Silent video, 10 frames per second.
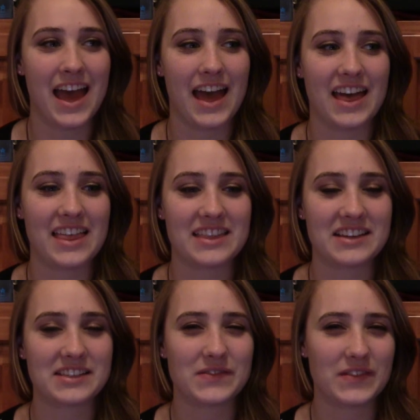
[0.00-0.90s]
And
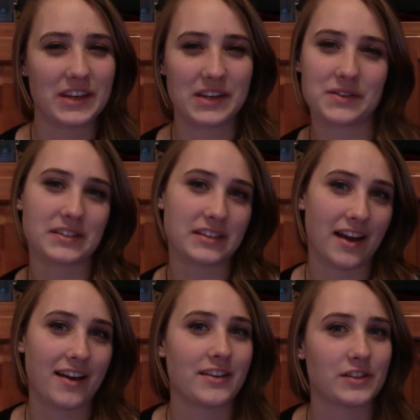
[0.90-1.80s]
this video is
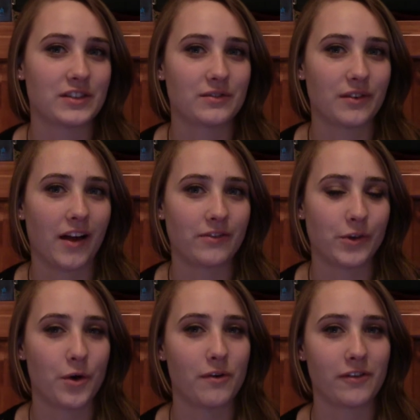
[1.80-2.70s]
kind of just a rough
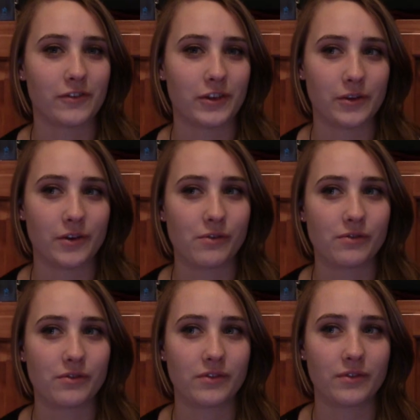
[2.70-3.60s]
overview of
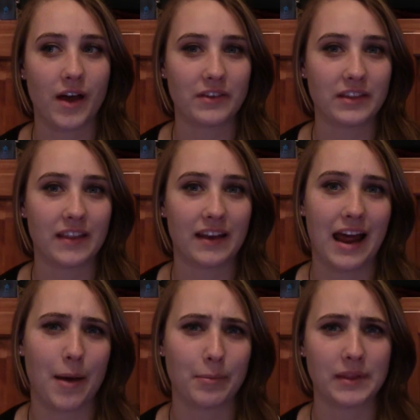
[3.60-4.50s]
everything that
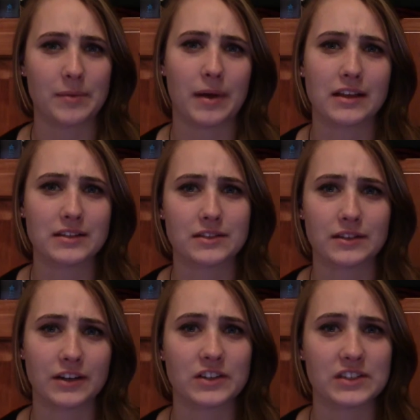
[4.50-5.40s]
happened the past
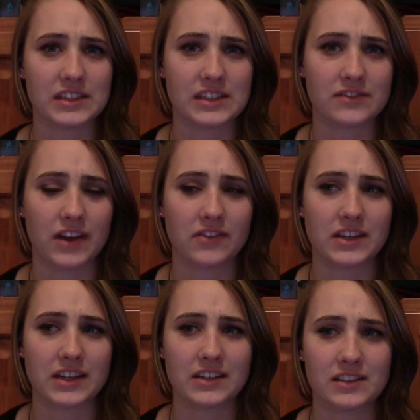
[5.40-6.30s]
365
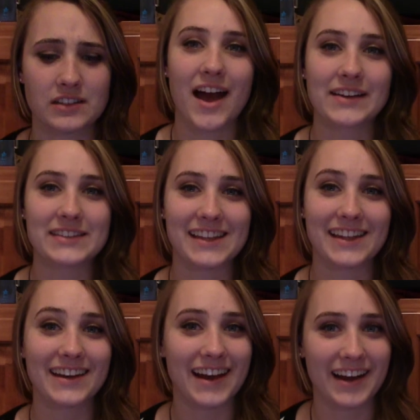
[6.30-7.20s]
days. I was
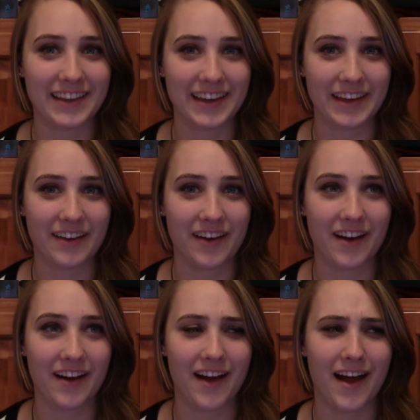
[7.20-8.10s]
in and out of the
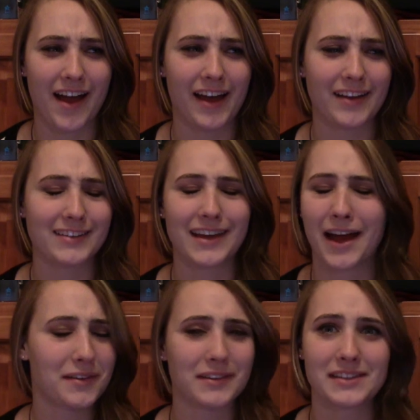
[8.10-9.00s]
ER, I had
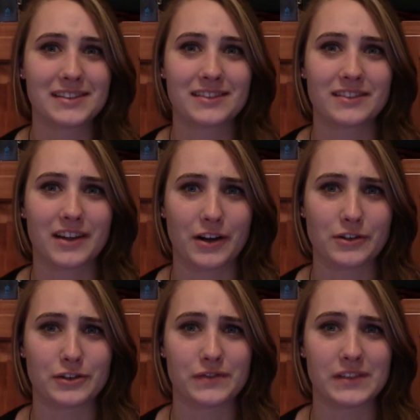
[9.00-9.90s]
countless
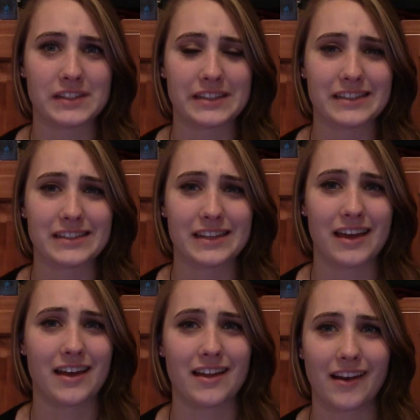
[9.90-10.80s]
doctor's visits,
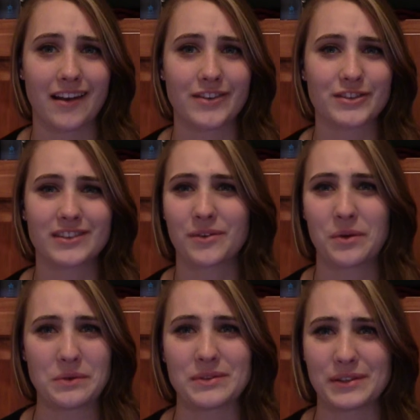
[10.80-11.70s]
and just a
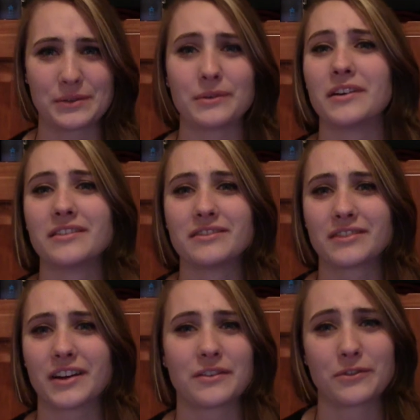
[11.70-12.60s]
whole slew of
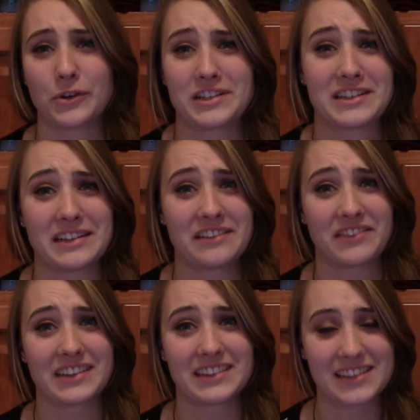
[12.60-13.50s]
unfortunate
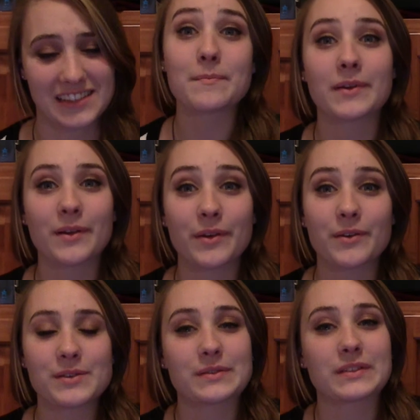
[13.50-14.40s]
events. But although
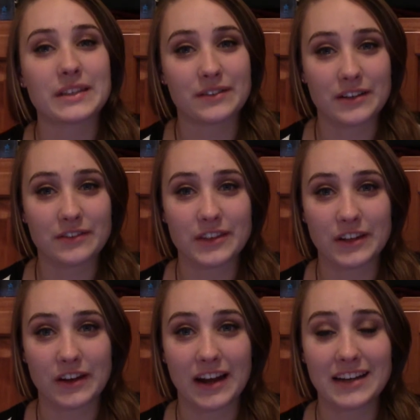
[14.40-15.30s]
it was a really rough
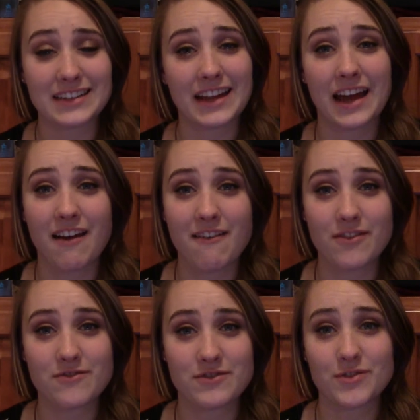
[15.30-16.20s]
year, I did have a
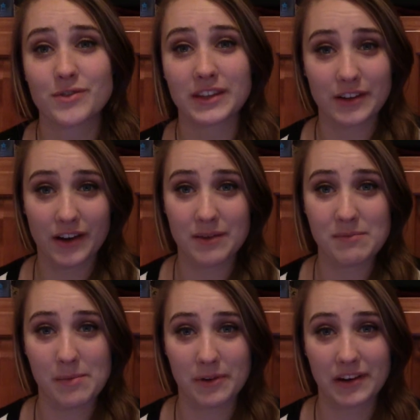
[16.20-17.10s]
few really great
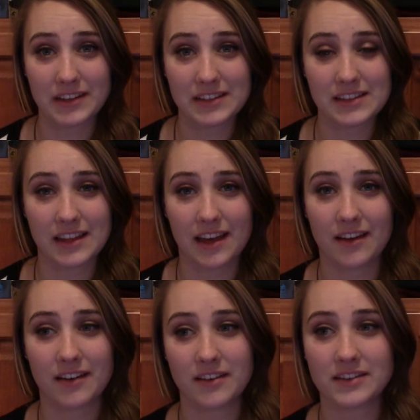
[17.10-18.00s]
memories
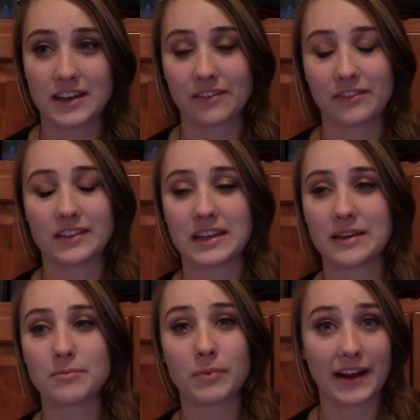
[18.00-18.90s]
that
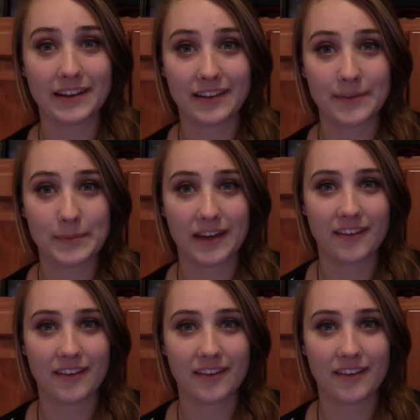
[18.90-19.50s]
definitely brightened it a bit.